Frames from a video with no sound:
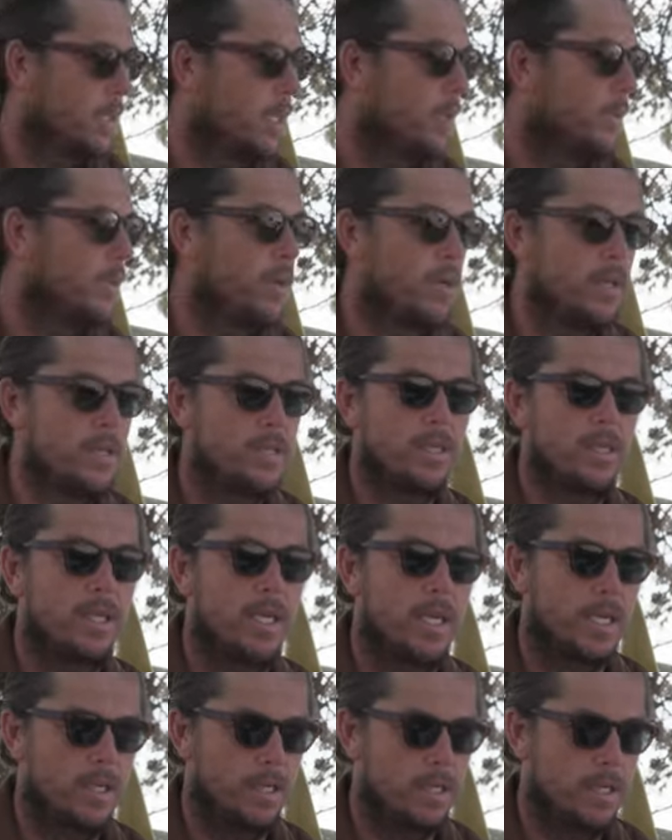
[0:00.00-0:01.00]
And then also,
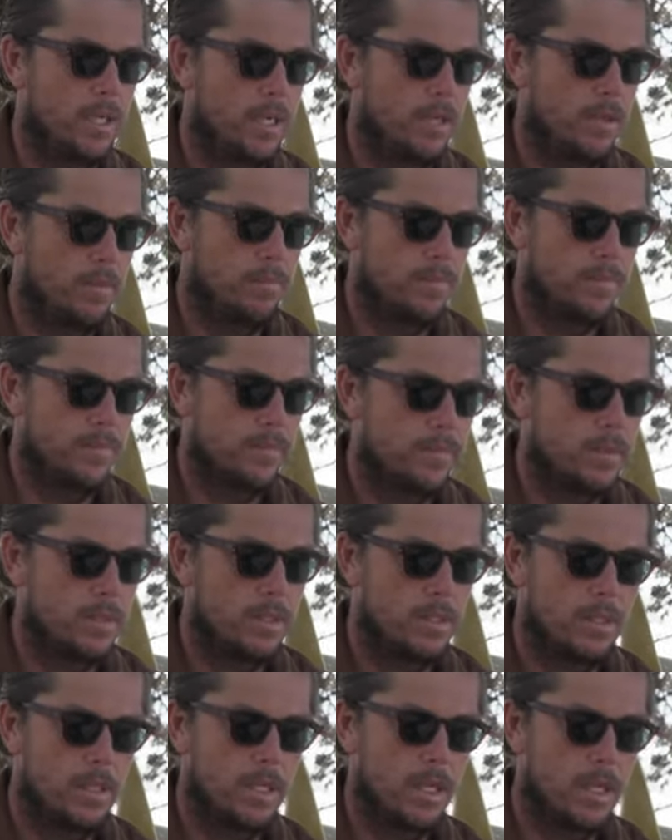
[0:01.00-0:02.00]
like,
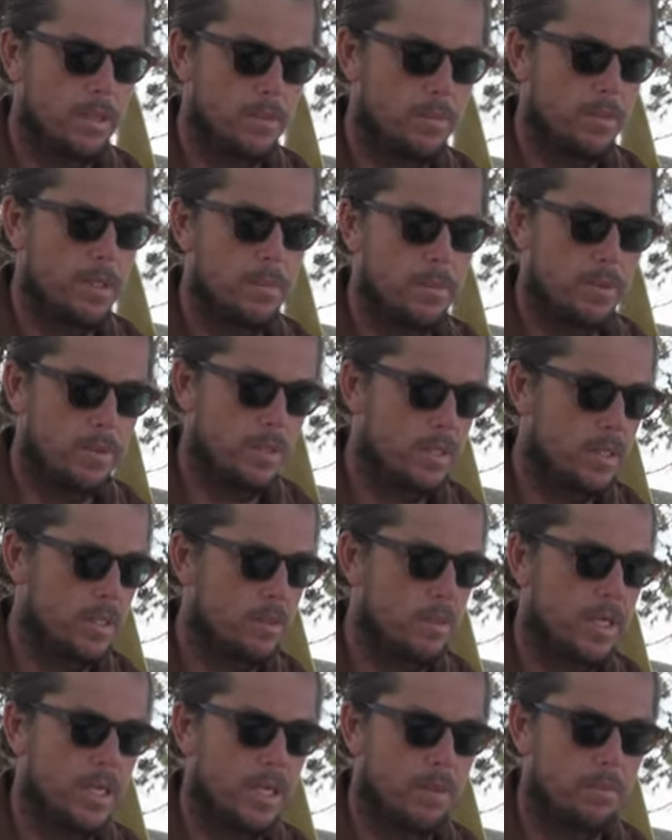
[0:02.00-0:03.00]
you know, people are
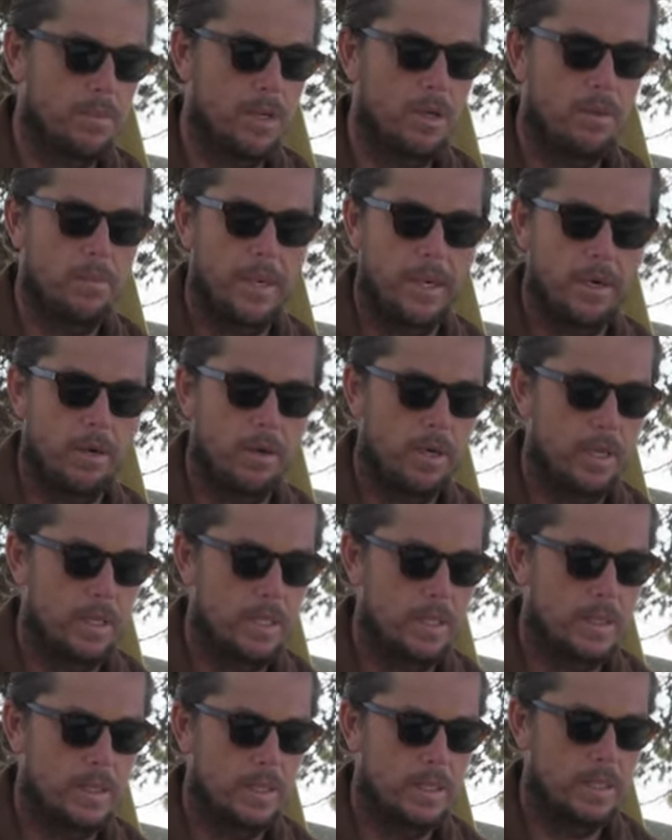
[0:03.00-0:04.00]
using, like, ball
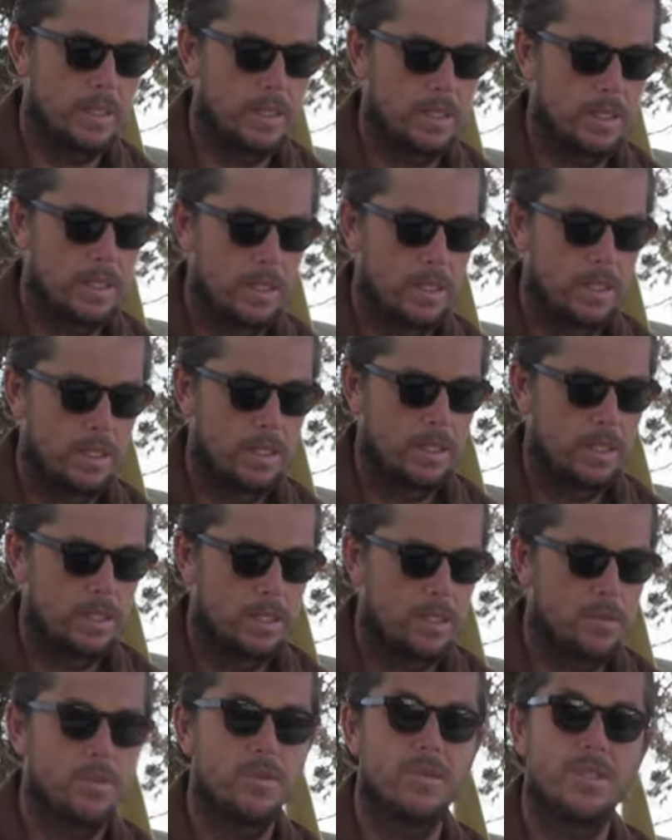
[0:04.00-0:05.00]
bearings and
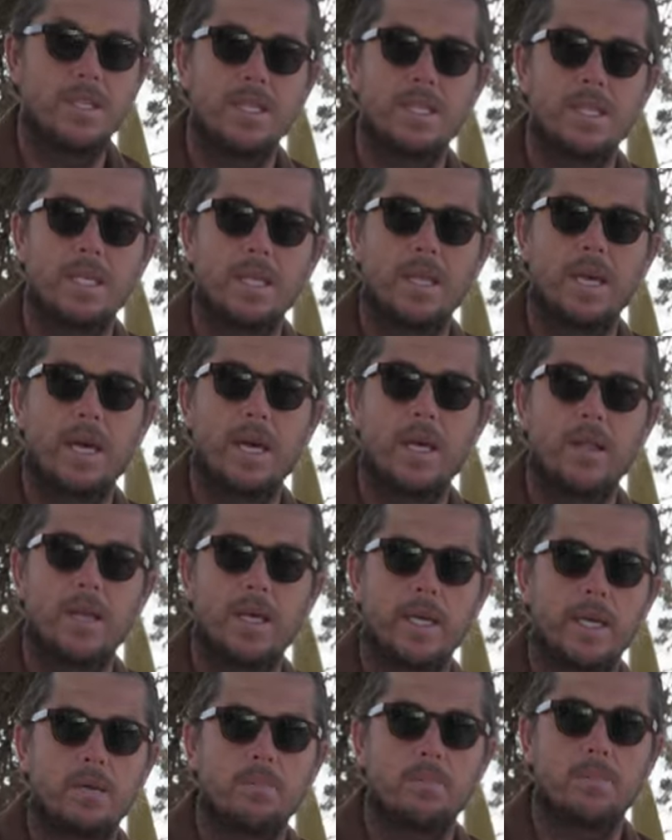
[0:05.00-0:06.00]
different things like that.
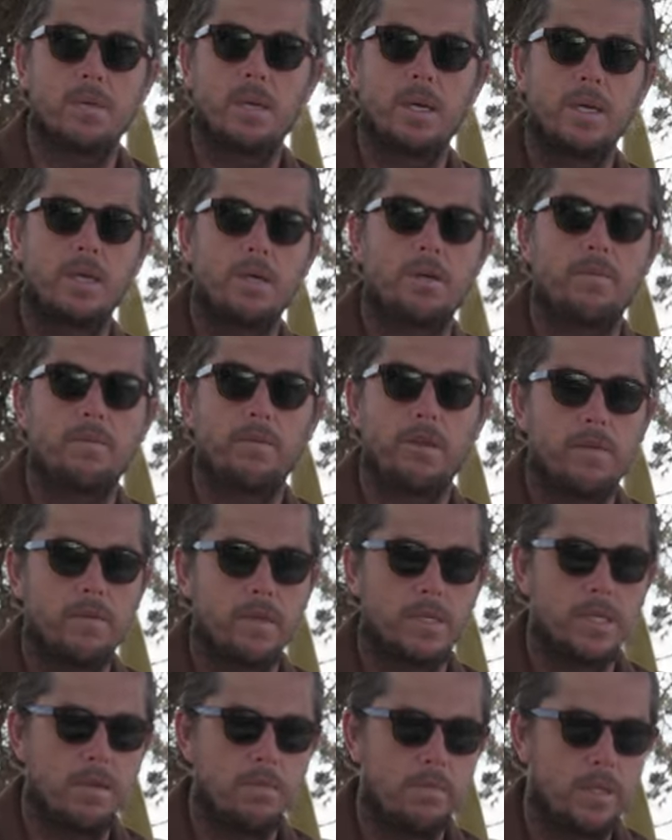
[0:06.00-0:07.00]
Like, I don't know if you ever
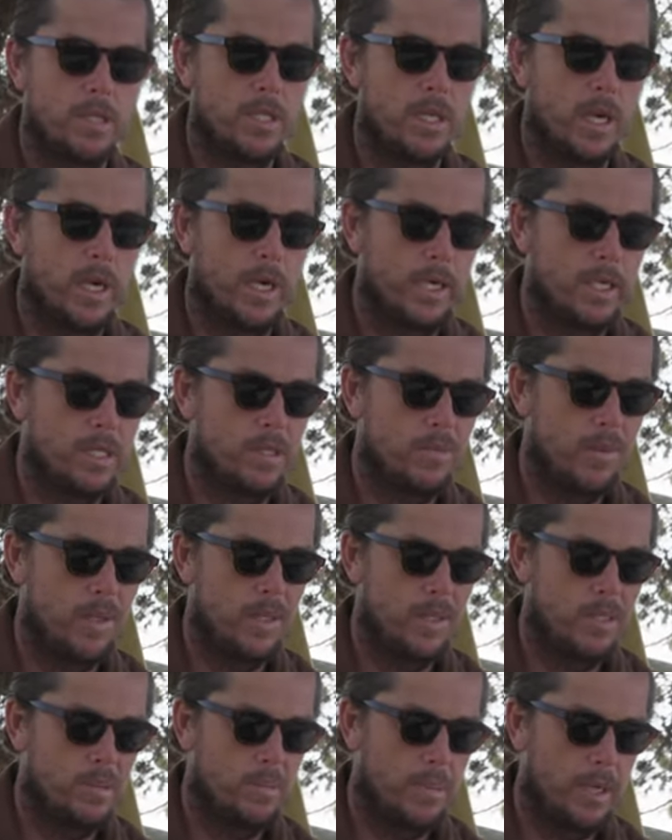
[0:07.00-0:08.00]
saw Michiaki's
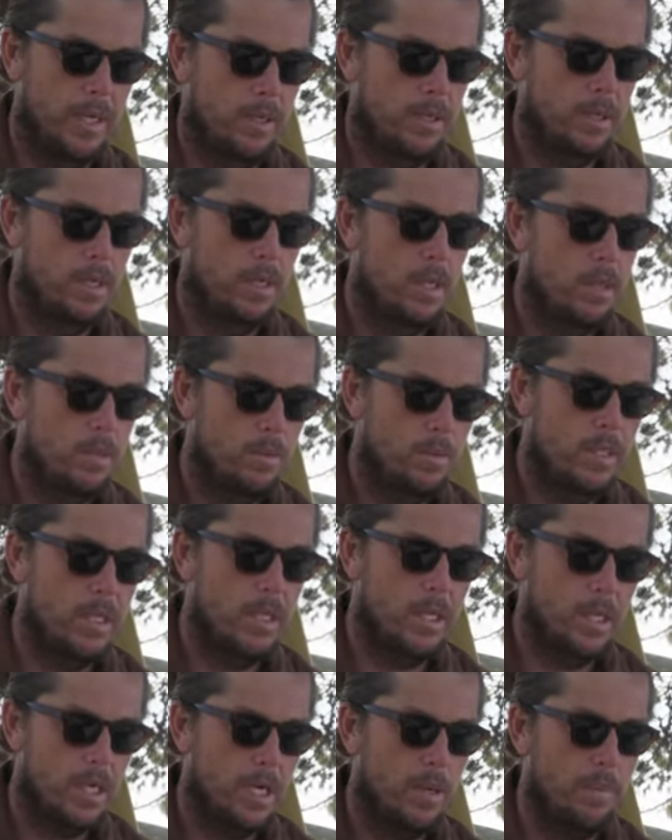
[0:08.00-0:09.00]
fins, but we
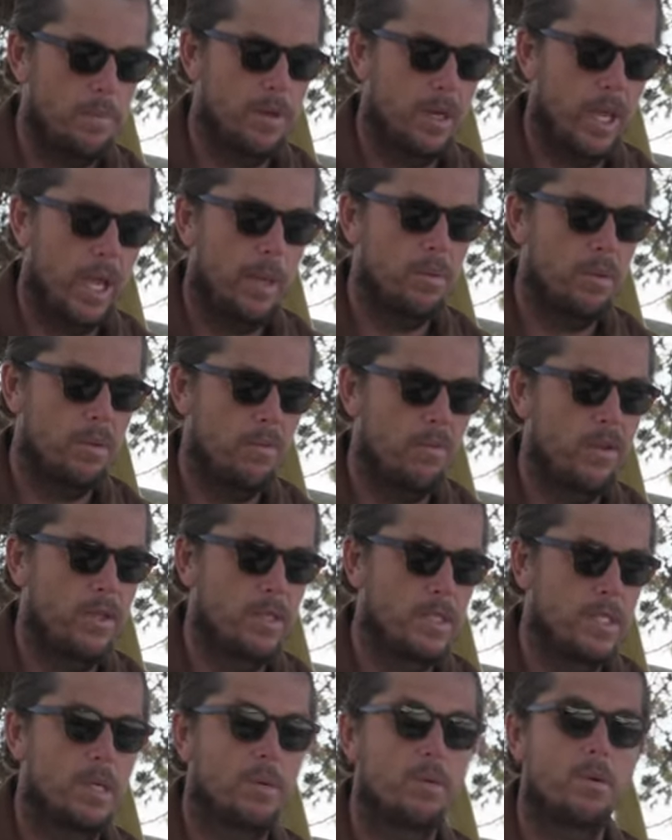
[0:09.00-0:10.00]
did a couple of Captain
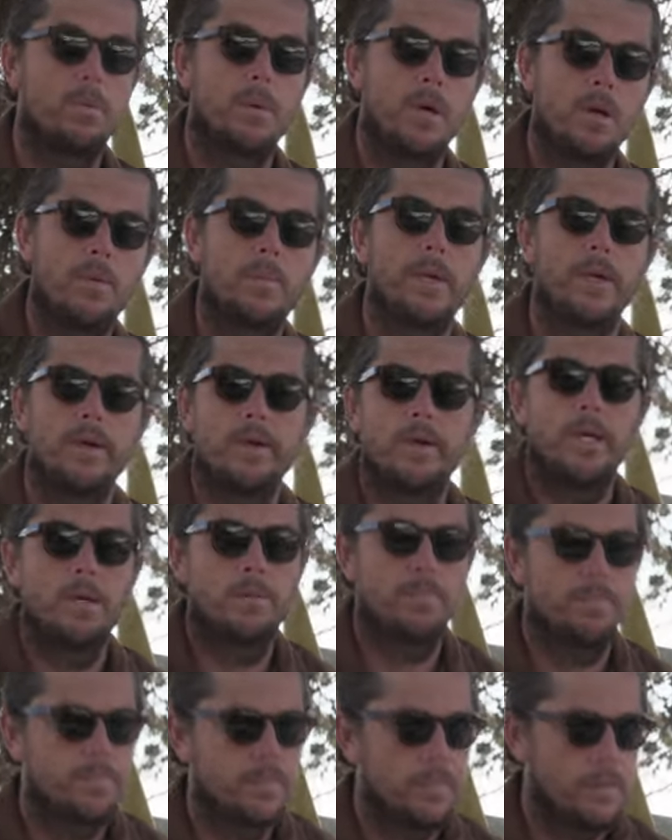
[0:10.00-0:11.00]
fins that were ball bearing
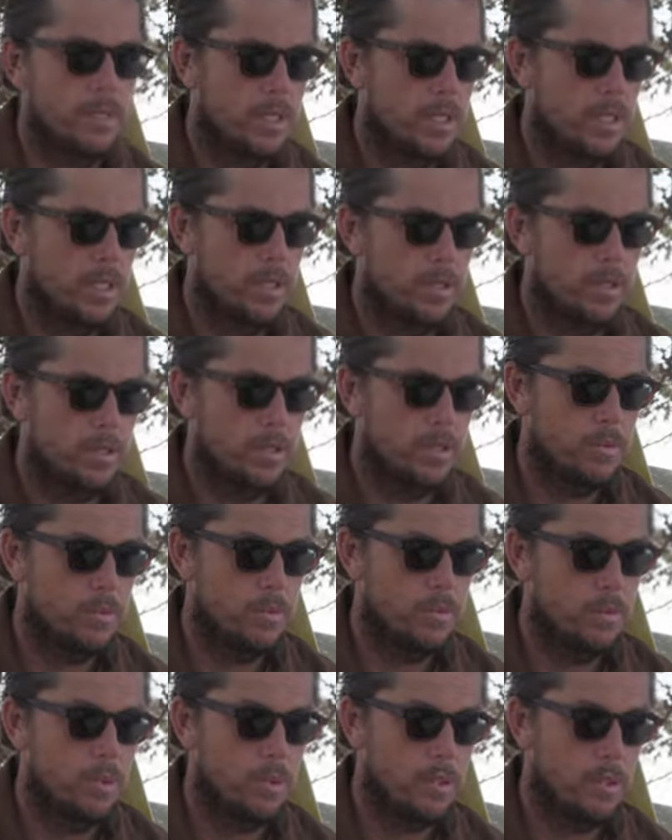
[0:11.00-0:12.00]
inserts.
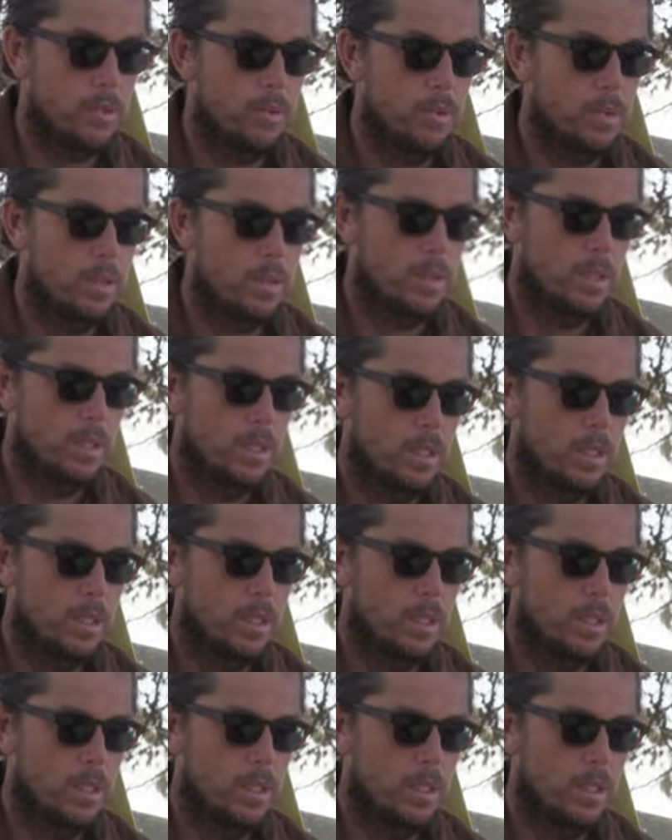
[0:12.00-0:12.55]
Were really cool.